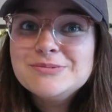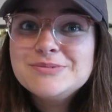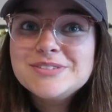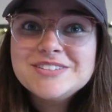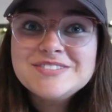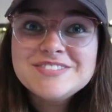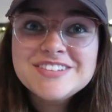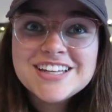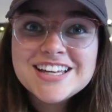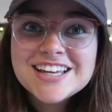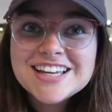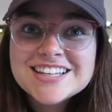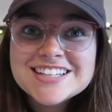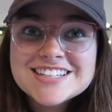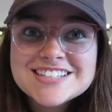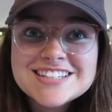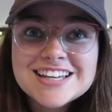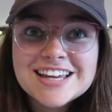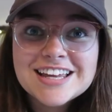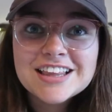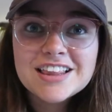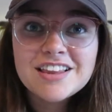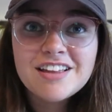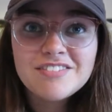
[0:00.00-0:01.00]
open because
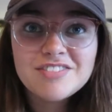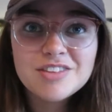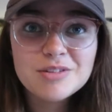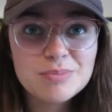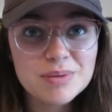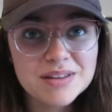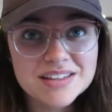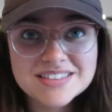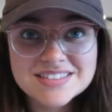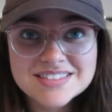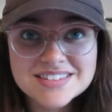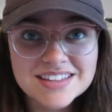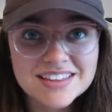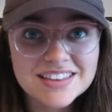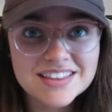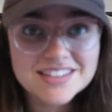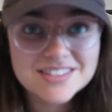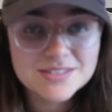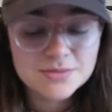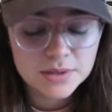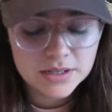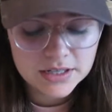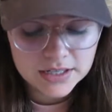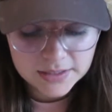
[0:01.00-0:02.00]
I love the pins in
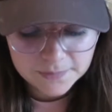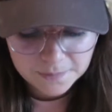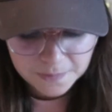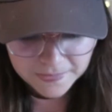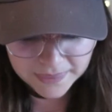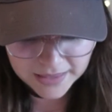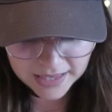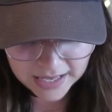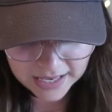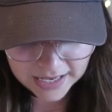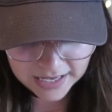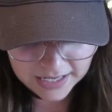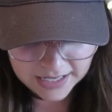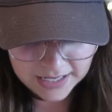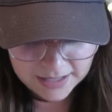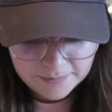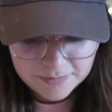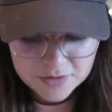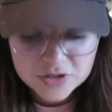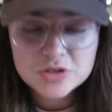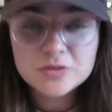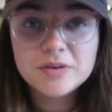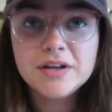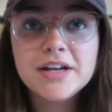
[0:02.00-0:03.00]
this one.
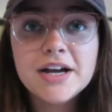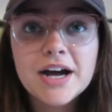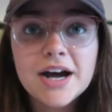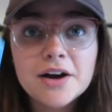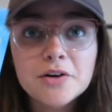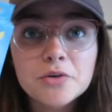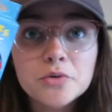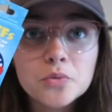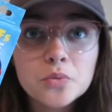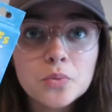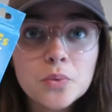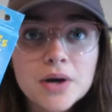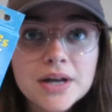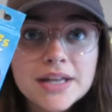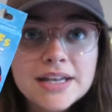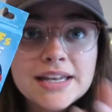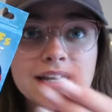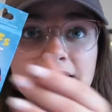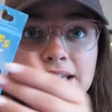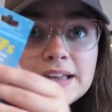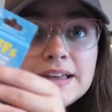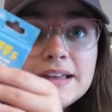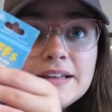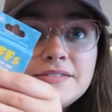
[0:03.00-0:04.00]
Um, so I got
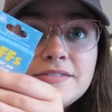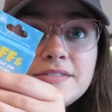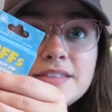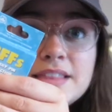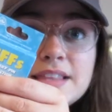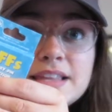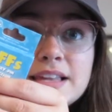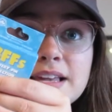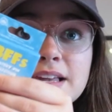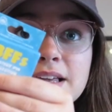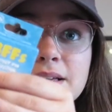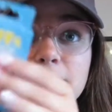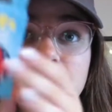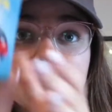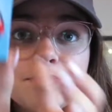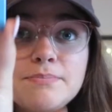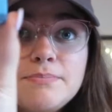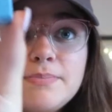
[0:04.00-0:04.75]
one of the